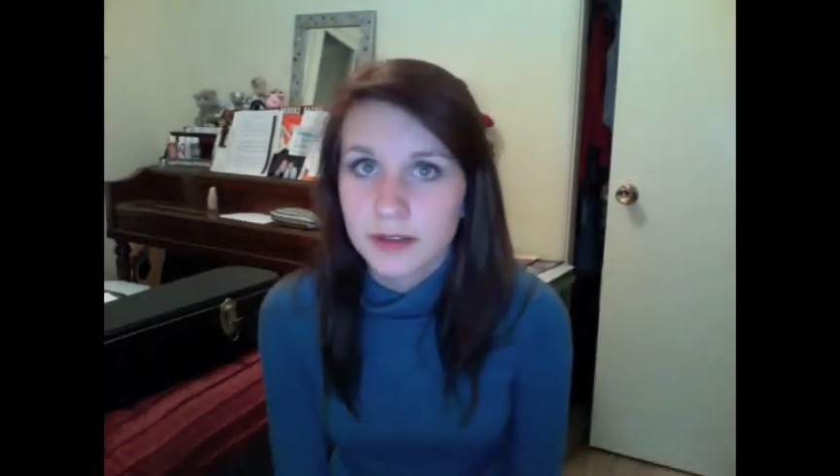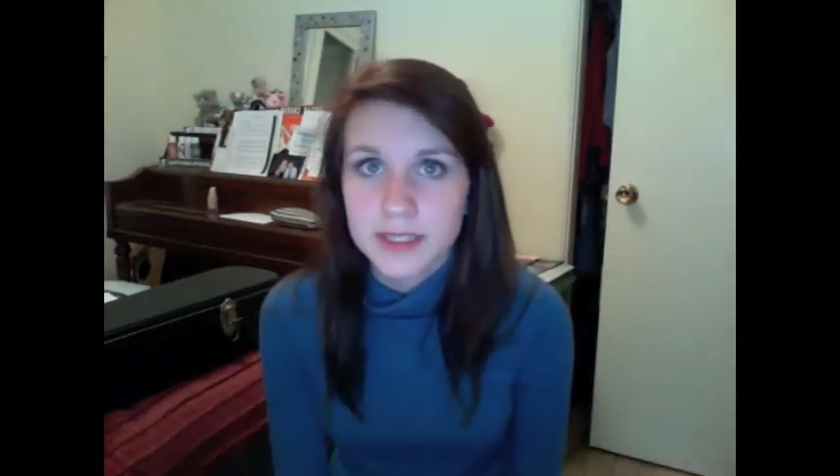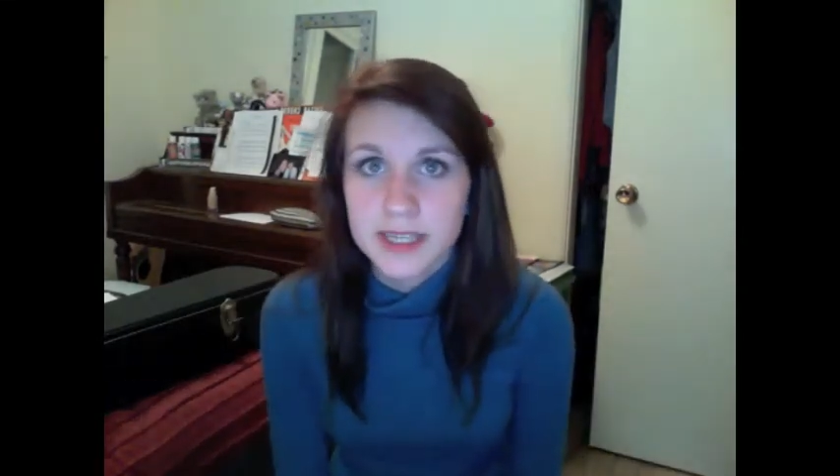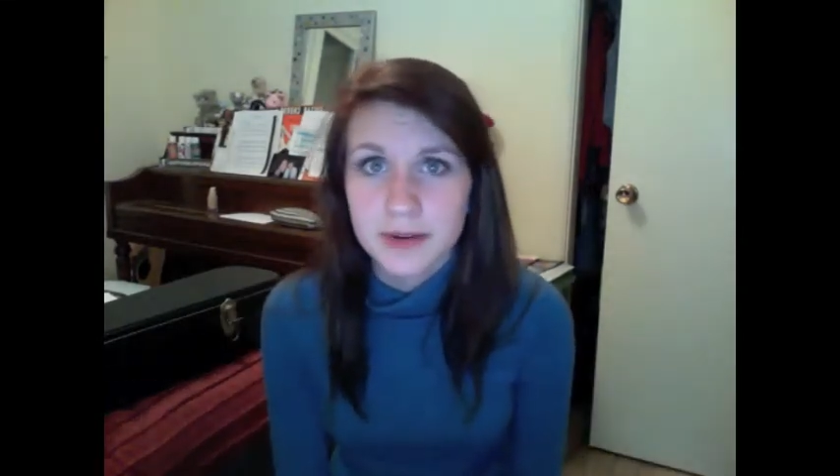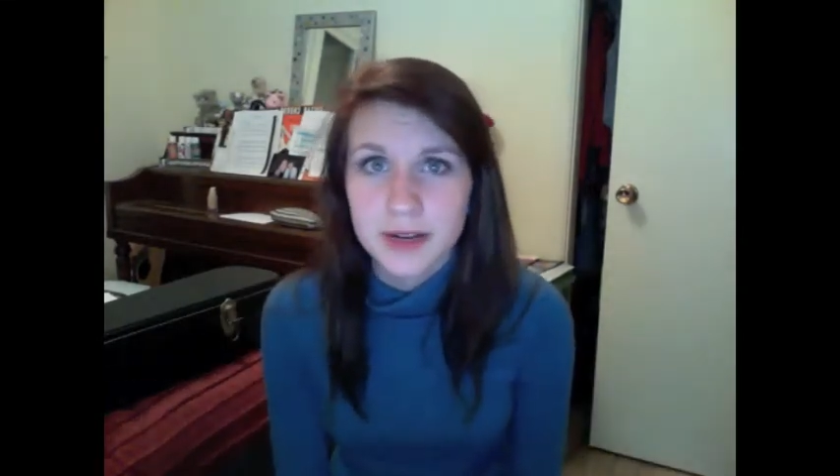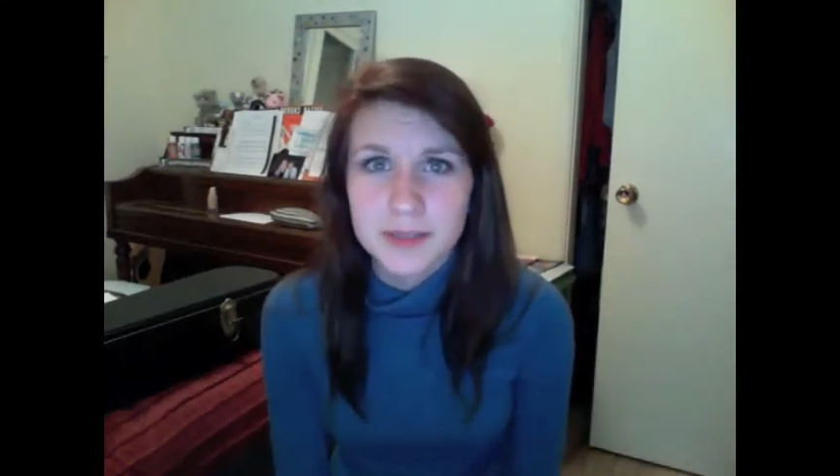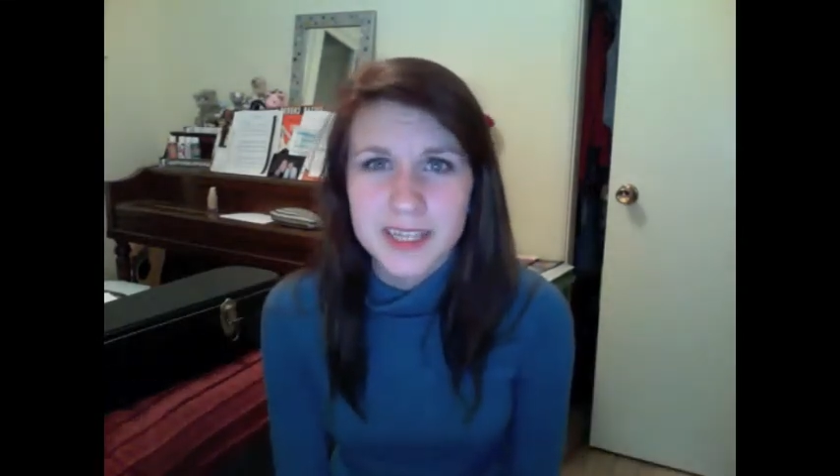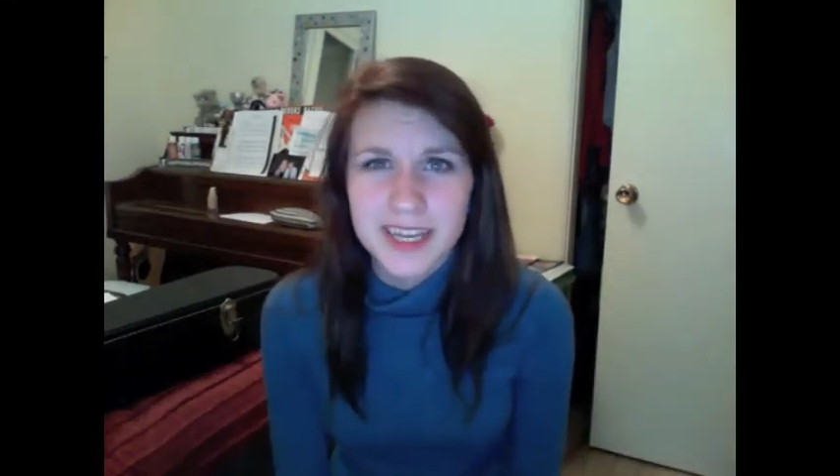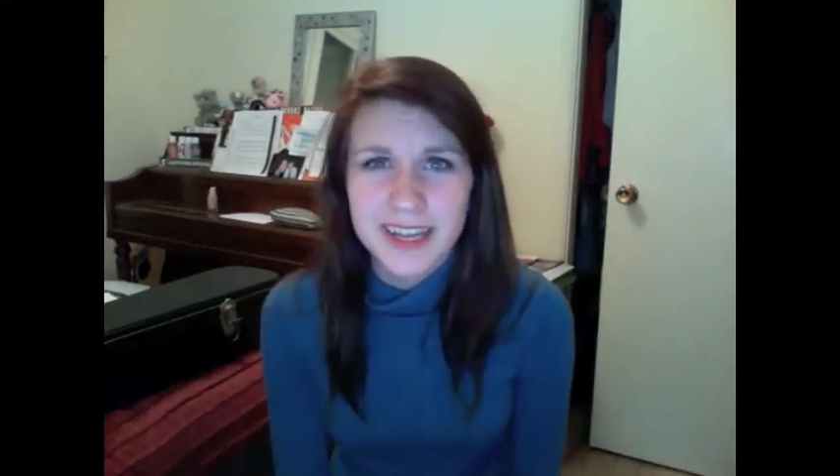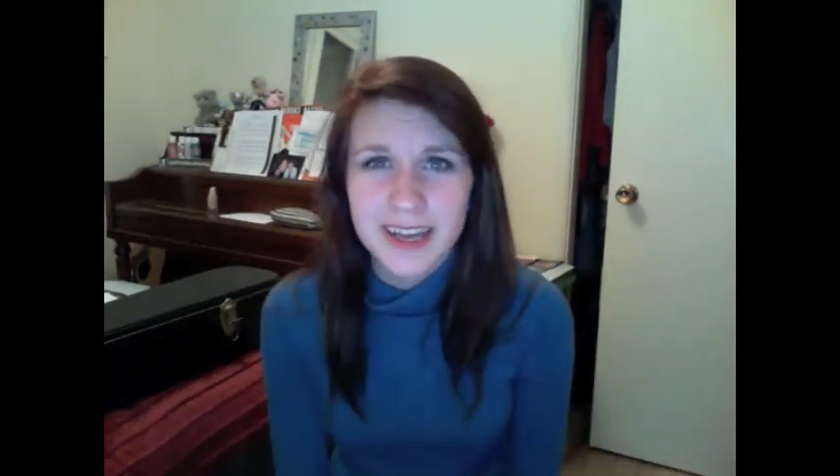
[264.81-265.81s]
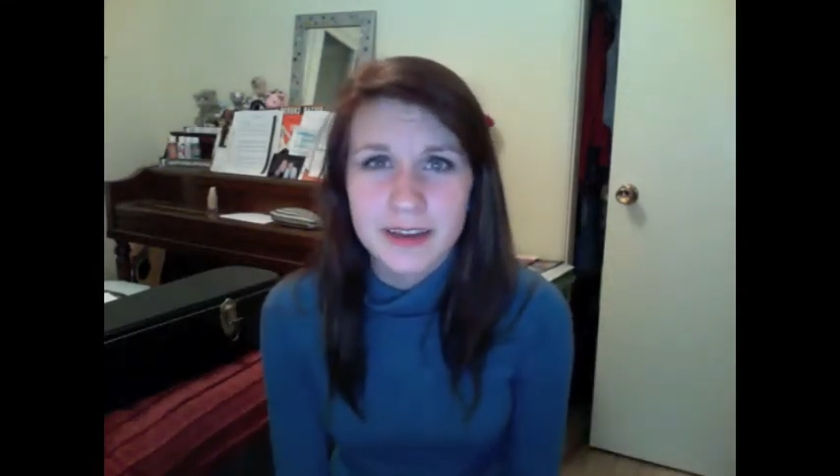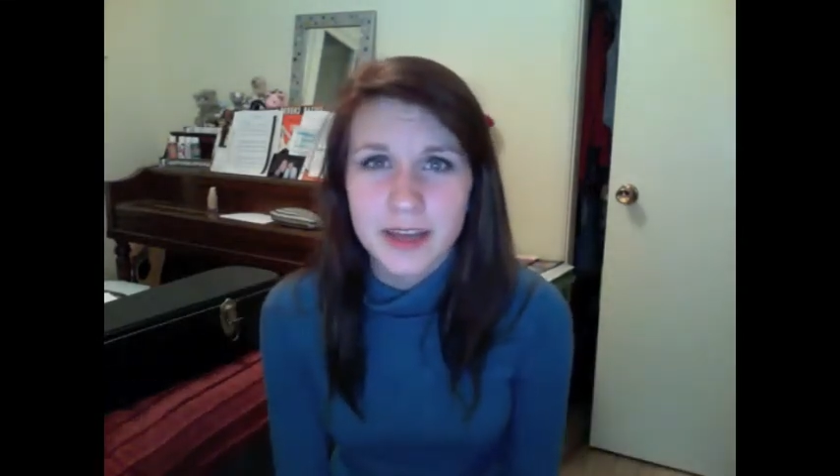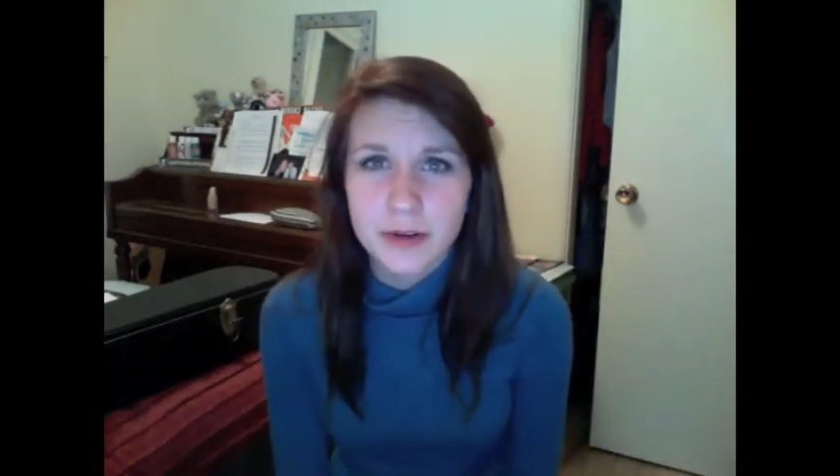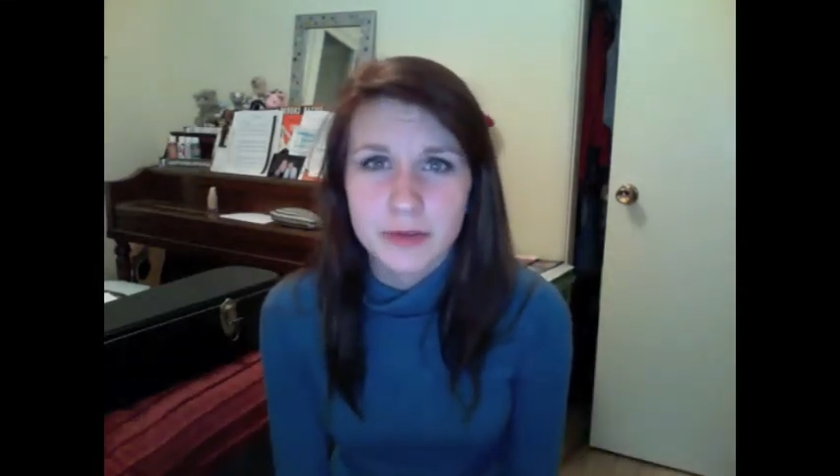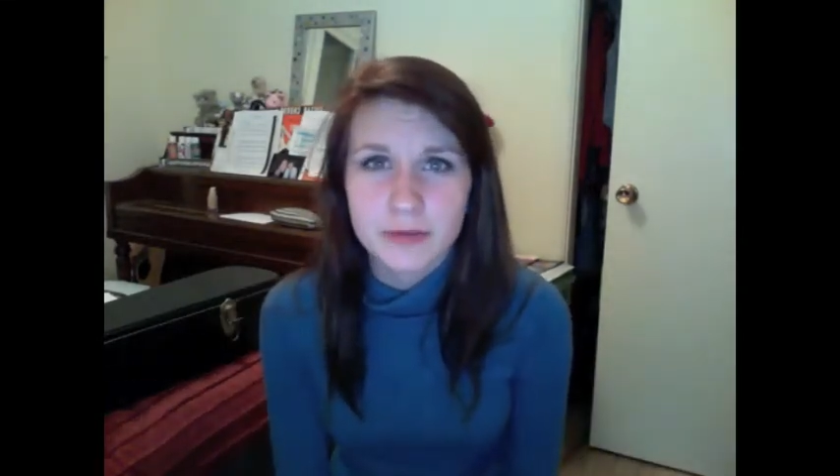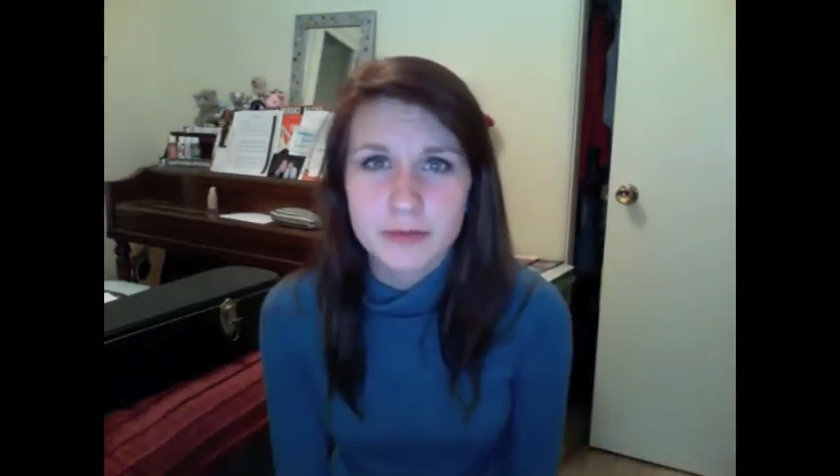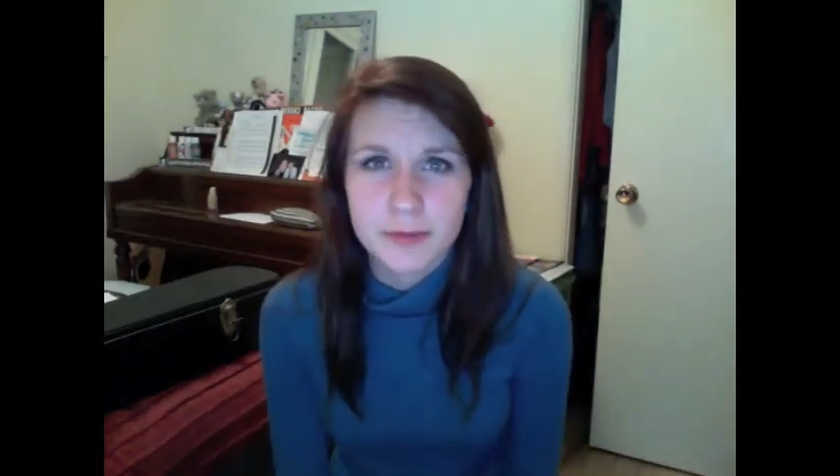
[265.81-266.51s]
Is that what I was getting at? I don't